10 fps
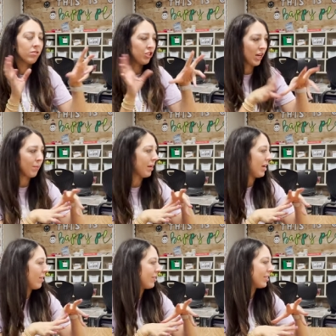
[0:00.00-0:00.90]
jamming
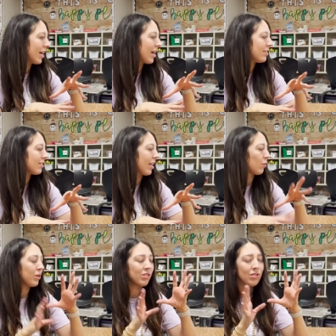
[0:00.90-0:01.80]
in the desk. Like
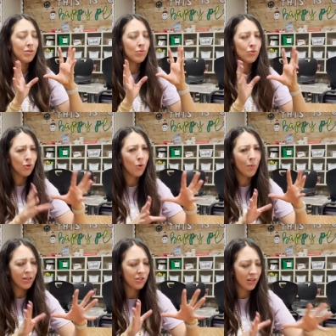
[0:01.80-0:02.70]
we just use so
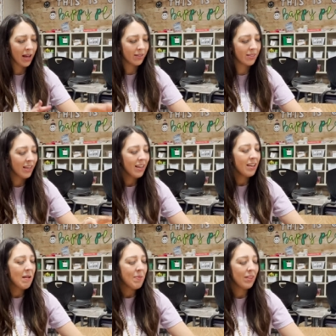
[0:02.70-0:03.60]
much less.
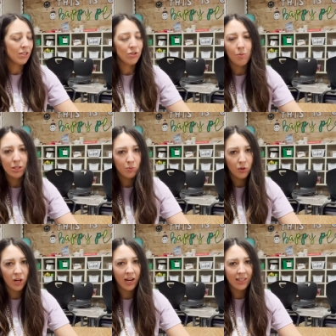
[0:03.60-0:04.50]
They're so much
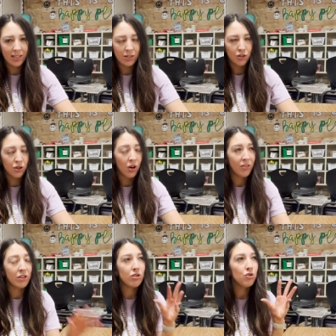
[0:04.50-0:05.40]
more intentional and
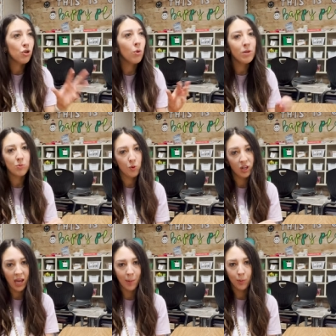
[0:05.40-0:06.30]
they're so much more
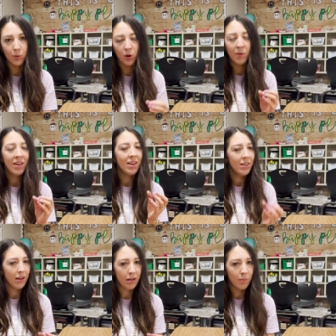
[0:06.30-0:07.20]
capable
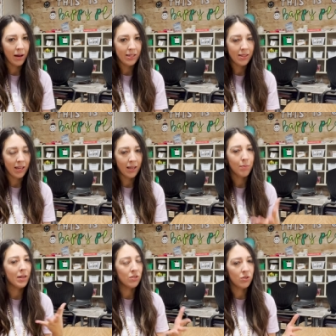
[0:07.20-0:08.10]
than you might think.
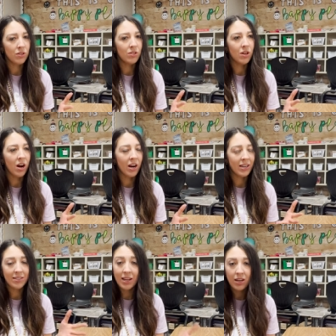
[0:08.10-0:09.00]
My students are in
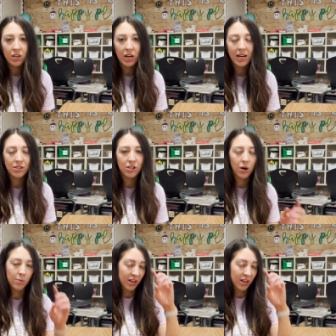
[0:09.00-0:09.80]
second grade, so